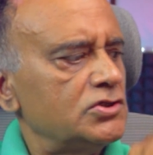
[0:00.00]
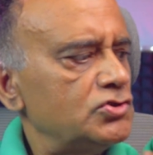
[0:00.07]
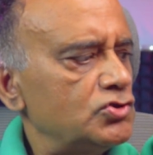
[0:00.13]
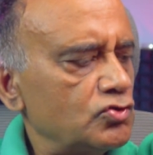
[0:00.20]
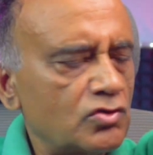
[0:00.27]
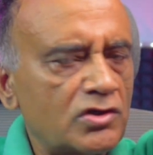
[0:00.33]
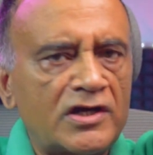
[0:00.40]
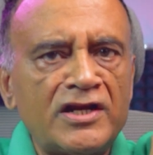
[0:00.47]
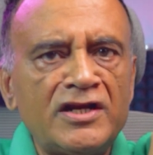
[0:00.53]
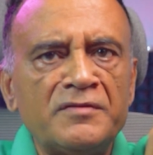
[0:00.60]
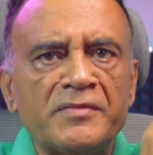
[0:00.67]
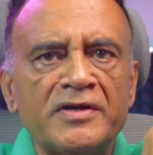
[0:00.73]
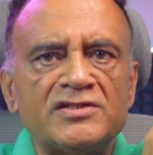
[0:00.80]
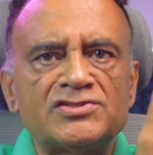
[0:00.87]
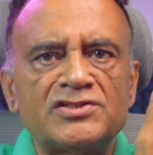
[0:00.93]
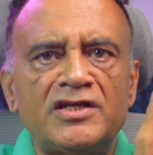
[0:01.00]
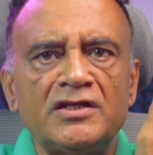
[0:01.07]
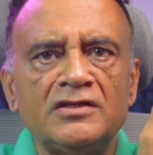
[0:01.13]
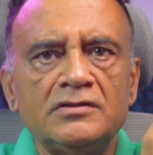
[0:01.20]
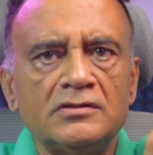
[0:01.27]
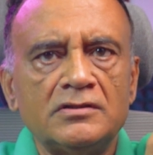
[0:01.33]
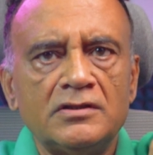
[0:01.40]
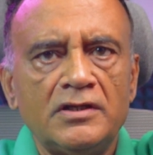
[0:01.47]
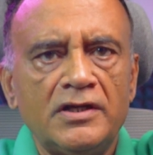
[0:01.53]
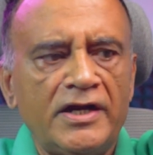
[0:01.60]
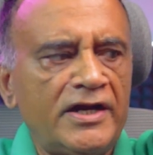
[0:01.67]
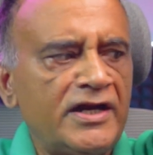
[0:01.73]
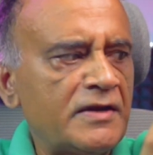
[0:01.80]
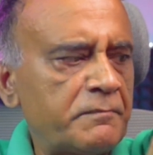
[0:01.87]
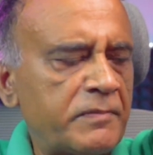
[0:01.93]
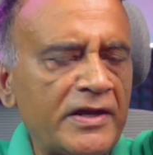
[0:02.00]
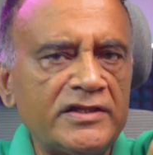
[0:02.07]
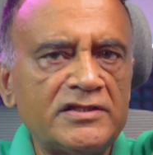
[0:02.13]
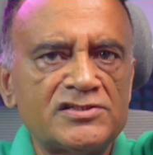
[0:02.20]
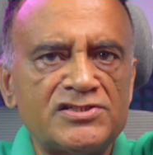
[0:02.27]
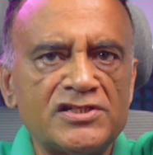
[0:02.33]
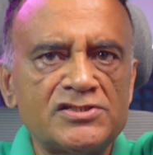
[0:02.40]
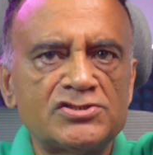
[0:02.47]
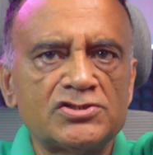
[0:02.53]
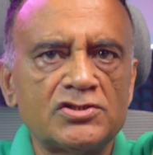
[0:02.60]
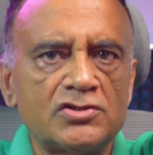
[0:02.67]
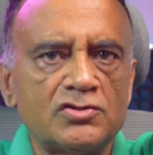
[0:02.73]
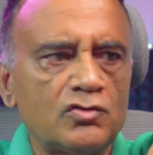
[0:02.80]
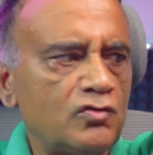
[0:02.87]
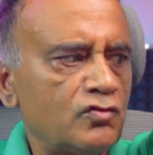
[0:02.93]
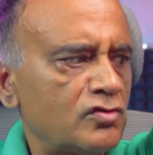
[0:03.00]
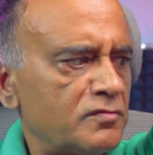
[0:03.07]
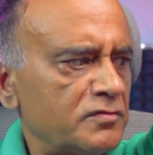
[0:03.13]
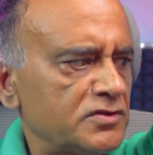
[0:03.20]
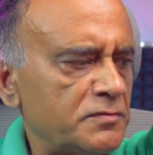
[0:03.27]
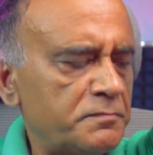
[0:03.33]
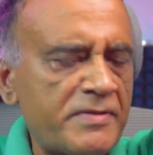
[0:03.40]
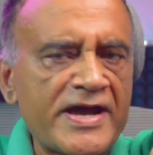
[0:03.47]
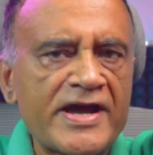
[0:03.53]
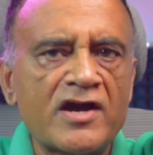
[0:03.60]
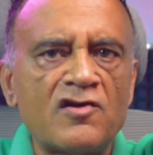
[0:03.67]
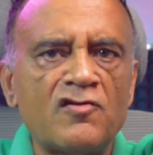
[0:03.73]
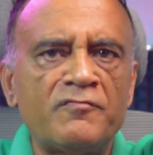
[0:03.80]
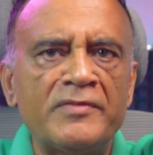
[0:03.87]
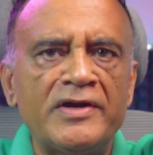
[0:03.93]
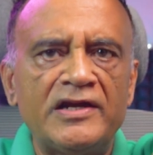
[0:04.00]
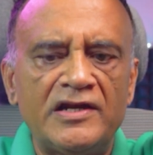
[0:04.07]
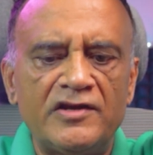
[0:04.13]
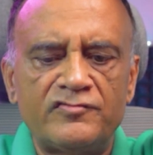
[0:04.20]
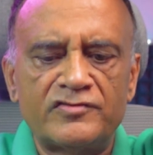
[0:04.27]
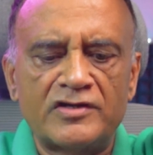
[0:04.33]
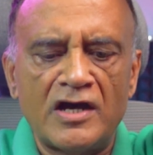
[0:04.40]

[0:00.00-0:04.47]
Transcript: to clean my skin and apply the sensor over the back of my left